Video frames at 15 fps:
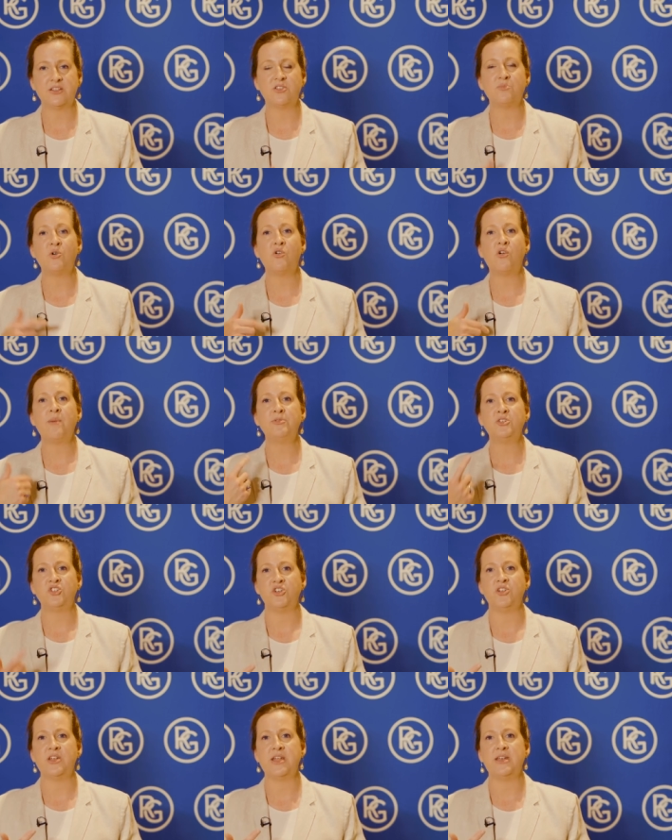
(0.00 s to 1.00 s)
the more
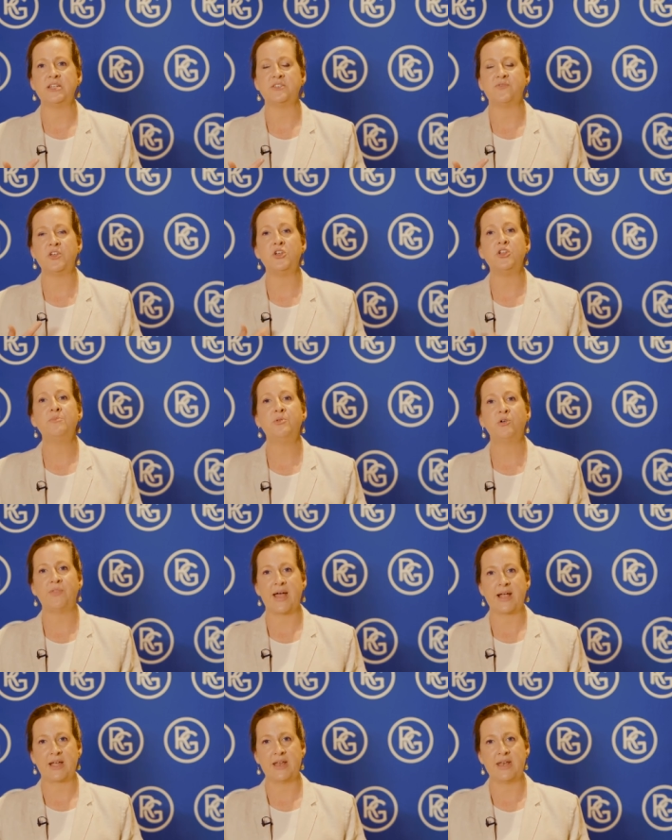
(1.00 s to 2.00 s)
opportunity it is for you to build
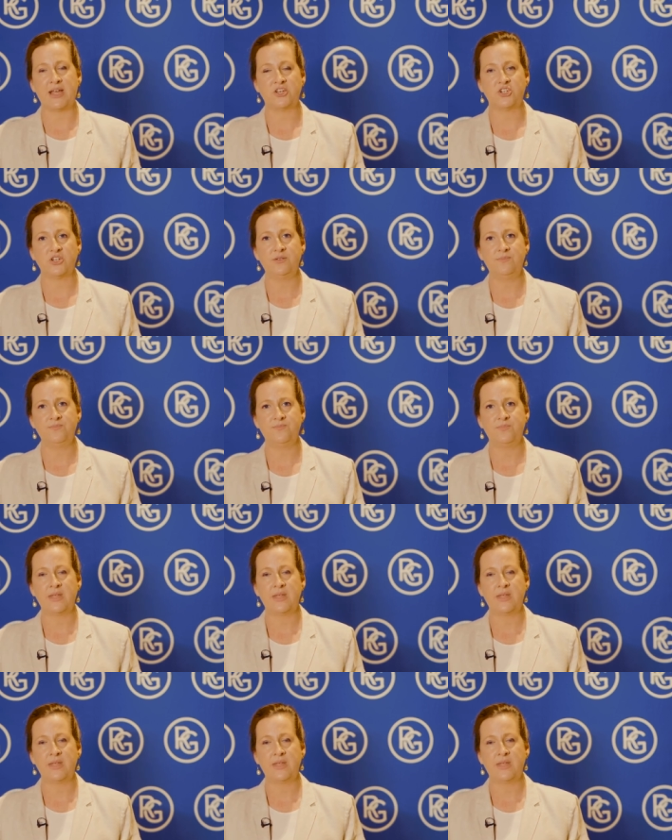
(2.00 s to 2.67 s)
that connection